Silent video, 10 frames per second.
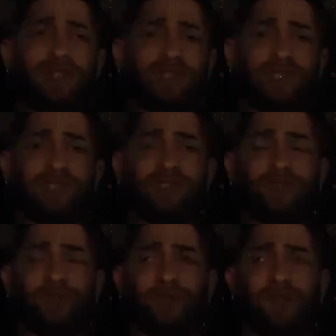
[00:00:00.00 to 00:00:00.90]
It's going to
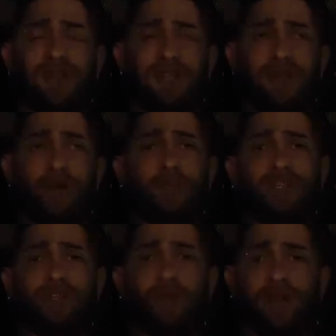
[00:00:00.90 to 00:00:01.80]
screw, and then
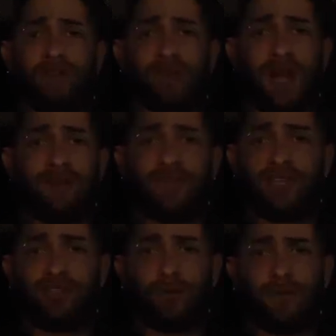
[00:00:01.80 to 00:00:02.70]
nobody's going to want to drive.
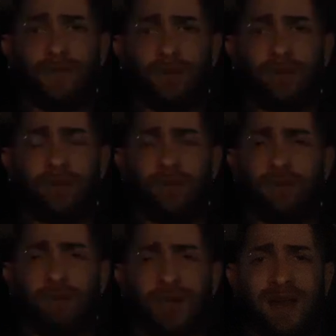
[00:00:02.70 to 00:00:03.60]
Kiss your referral code
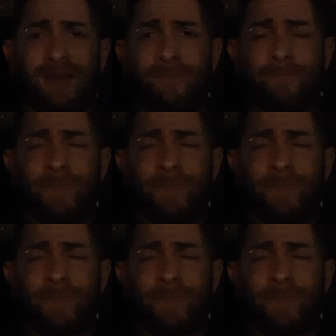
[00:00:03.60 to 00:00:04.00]
goodbye.